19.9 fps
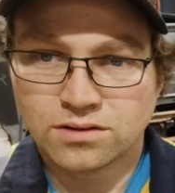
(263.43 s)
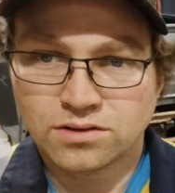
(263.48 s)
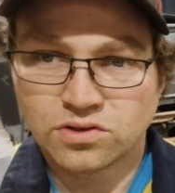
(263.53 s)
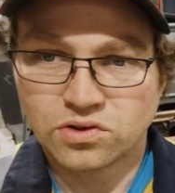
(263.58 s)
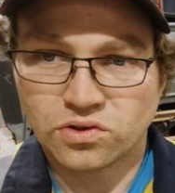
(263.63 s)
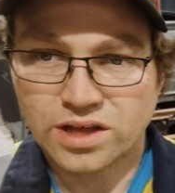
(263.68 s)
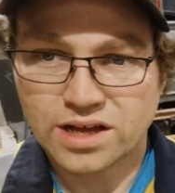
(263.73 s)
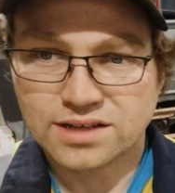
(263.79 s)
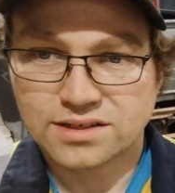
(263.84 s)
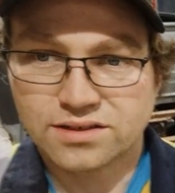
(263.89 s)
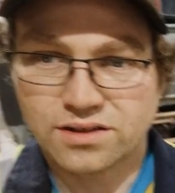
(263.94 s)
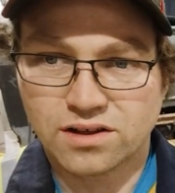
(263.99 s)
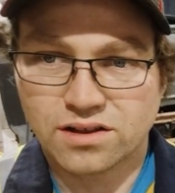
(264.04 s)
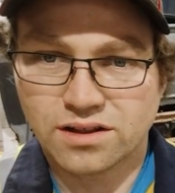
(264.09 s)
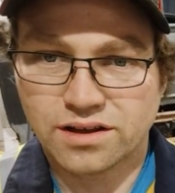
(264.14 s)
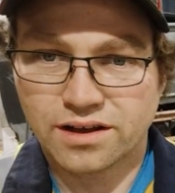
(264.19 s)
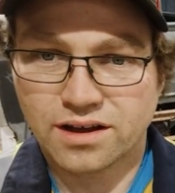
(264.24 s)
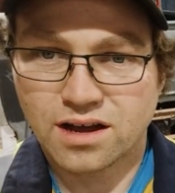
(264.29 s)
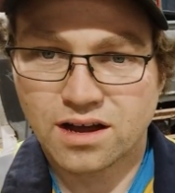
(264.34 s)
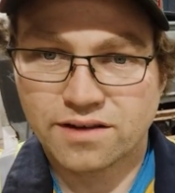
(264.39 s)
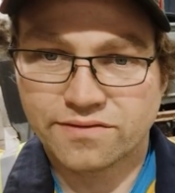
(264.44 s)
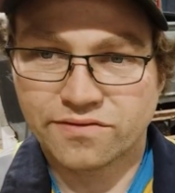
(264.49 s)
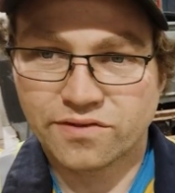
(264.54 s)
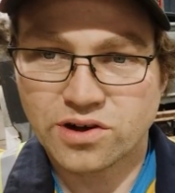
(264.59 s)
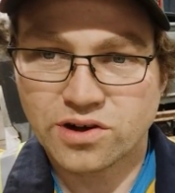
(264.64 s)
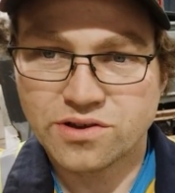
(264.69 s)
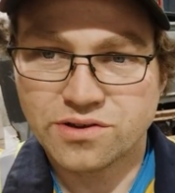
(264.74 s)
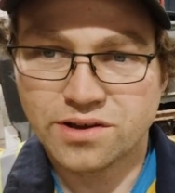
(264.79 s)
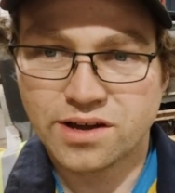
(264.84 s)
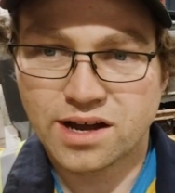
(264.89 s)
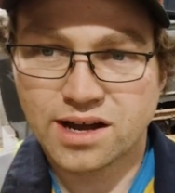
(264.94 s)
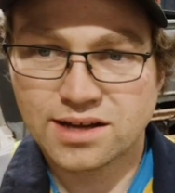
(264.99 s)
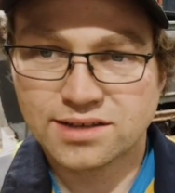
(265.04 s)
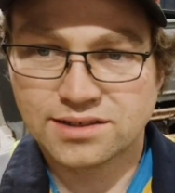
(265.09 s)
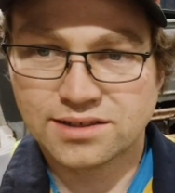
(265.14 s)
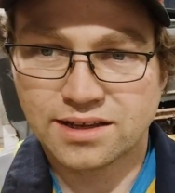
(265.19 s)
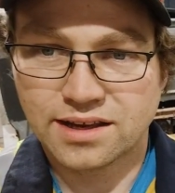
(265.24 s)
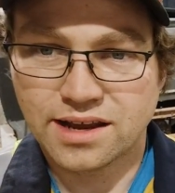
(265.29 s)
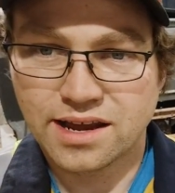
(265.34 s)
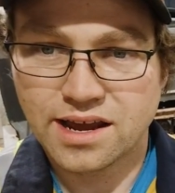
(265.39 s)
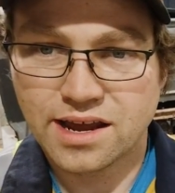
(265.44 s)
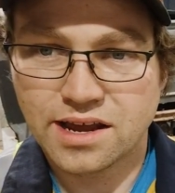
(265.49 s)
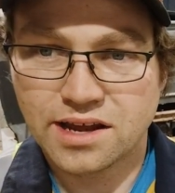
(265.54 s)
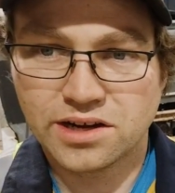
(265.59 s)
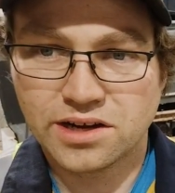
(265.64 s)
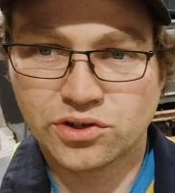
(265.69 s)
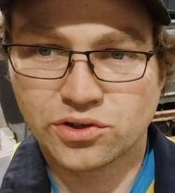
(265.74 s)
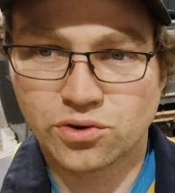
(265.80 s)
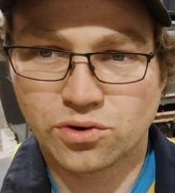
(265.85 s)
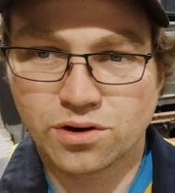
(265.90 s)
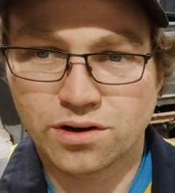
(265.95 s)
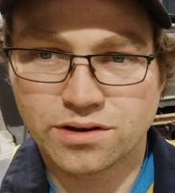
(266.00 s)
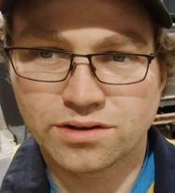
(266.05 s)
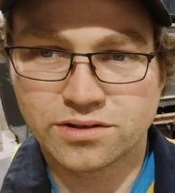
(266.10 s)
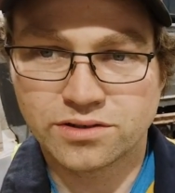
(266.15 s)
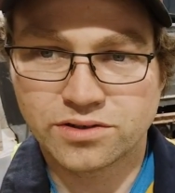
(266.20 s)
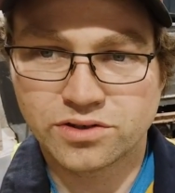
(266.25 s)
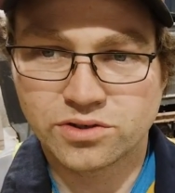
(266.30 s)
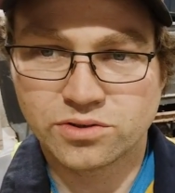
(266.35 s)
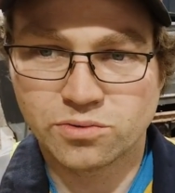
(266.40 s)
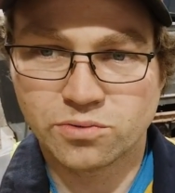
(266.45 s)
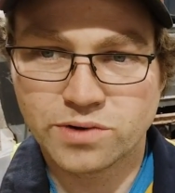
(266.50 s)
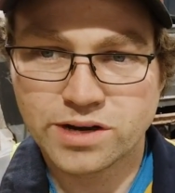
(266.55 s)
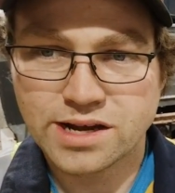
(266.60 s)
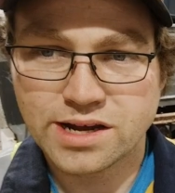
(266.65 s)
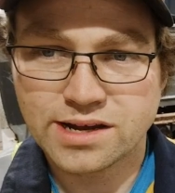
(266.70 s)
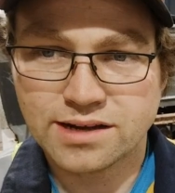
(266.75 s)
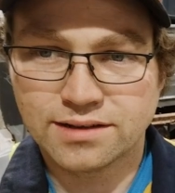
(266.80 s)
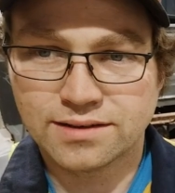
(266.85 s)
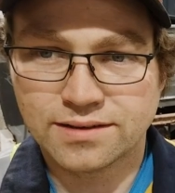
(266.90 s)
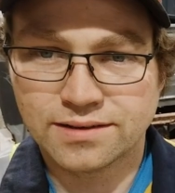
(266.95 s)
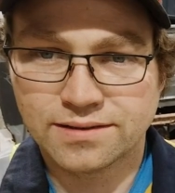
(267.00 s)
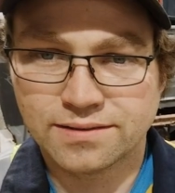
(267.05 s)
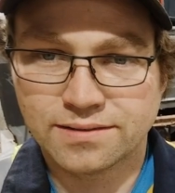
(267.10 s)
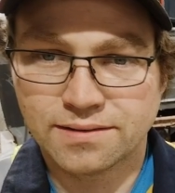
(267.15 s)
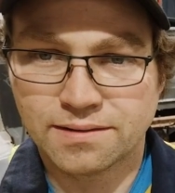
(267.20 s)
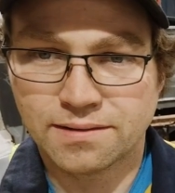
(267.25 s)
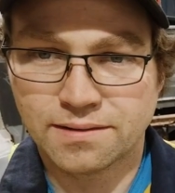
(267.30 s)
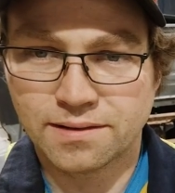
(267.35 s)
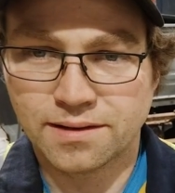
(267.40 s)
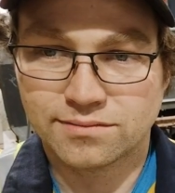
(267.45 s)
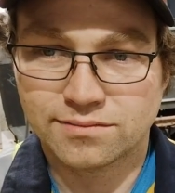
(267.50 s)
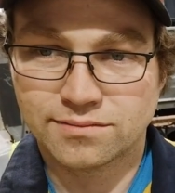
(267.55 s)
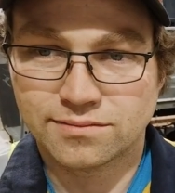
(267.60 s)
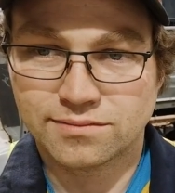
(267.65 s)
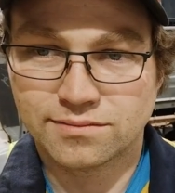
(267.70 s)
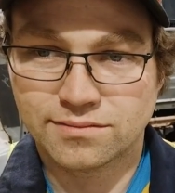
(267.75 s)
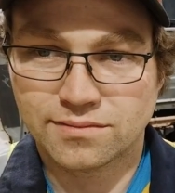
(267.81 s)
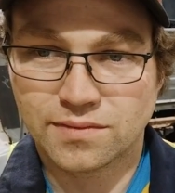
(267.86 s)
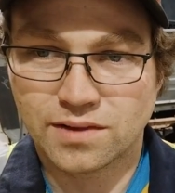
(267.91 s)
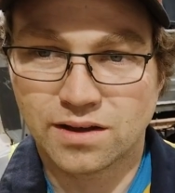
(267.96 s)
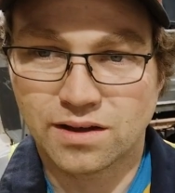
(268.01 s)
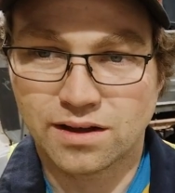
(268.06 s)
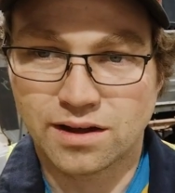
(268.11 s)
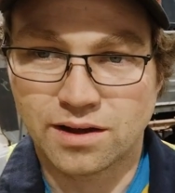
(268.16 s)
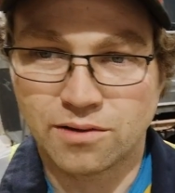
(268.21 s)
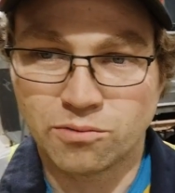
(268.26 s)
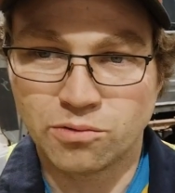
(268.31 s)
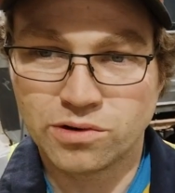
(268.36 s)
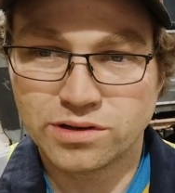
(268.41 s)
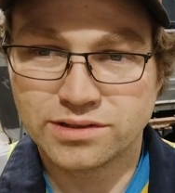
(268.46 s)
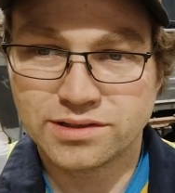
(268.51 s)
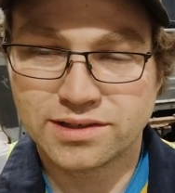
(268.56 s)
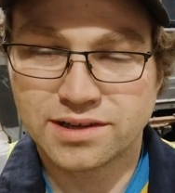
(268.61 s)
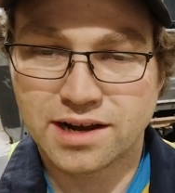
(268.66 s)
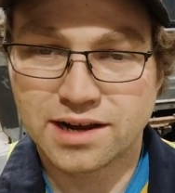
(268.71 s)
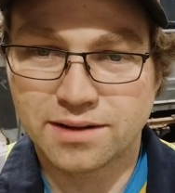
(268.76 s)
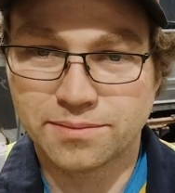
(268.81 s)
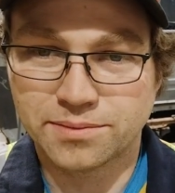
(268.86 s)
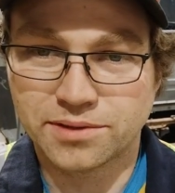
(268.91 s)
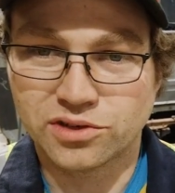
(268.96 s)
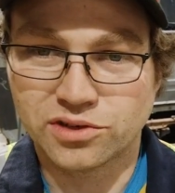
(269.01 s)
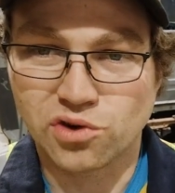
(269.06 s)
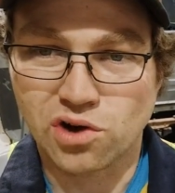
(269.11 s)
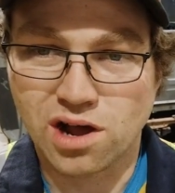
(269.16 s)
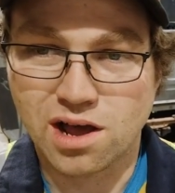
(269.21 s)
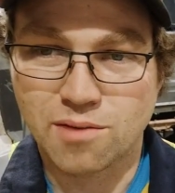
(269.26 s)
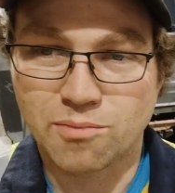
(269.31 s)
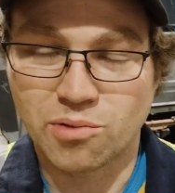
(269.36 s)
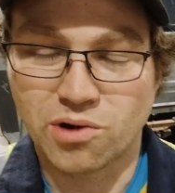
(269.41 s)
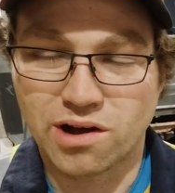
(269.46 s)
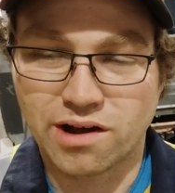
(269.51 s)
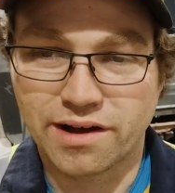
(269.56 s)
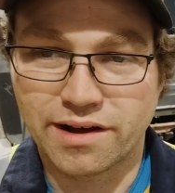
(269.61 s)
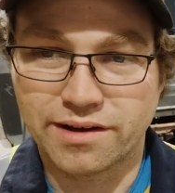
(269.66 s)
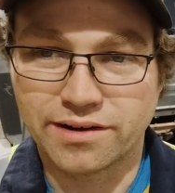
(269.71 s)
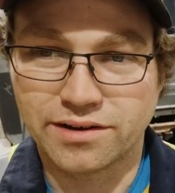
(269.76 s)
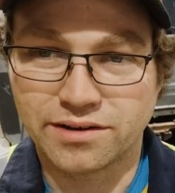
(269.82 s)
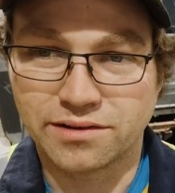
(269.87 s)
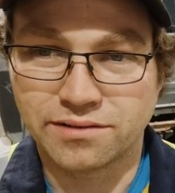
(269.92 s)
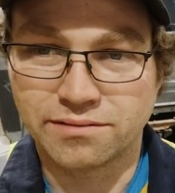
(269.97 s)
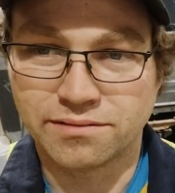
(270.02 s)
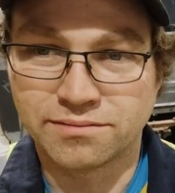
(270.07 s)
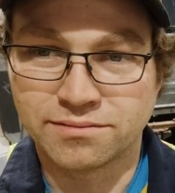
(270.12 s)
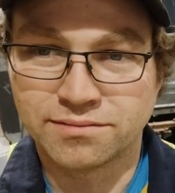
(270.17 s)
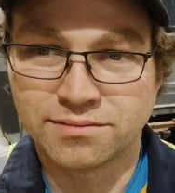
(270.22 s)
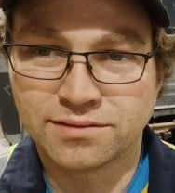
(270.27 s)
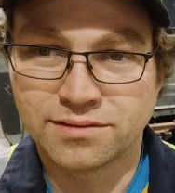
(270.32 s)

So that's all I got for you guys today, short and sweet. I would set up the tripod and